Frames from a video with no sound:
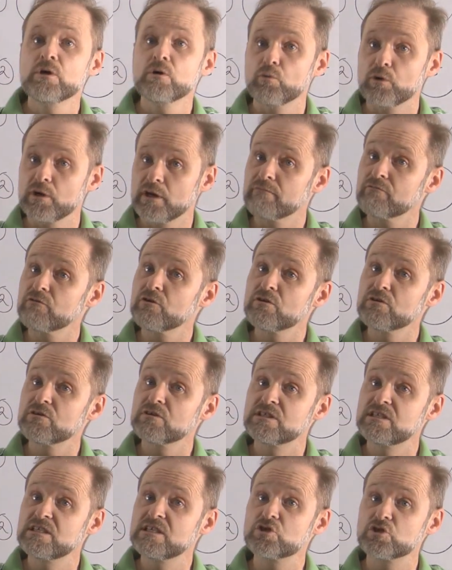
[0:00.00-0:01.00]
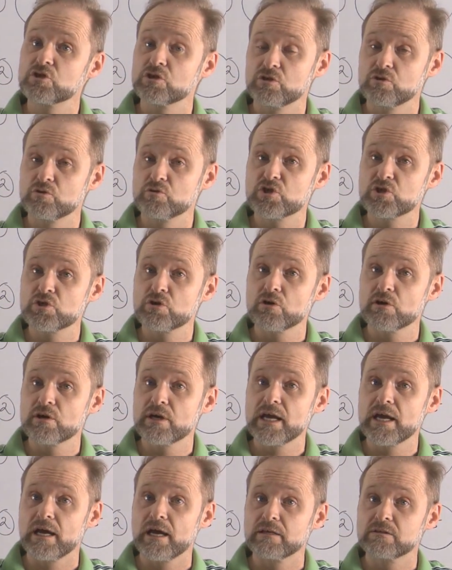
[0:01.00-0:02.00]
Whatever digit you start
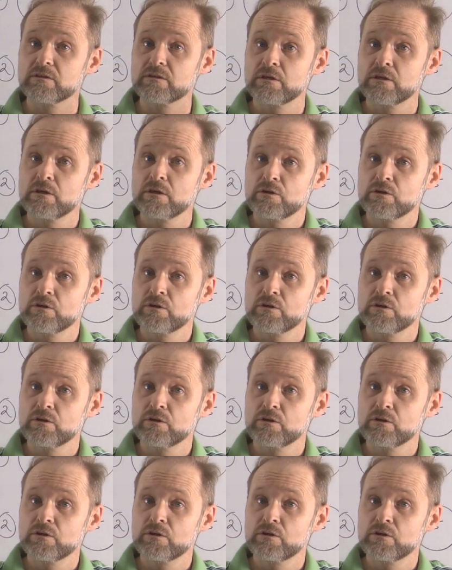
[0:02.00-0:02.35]
at,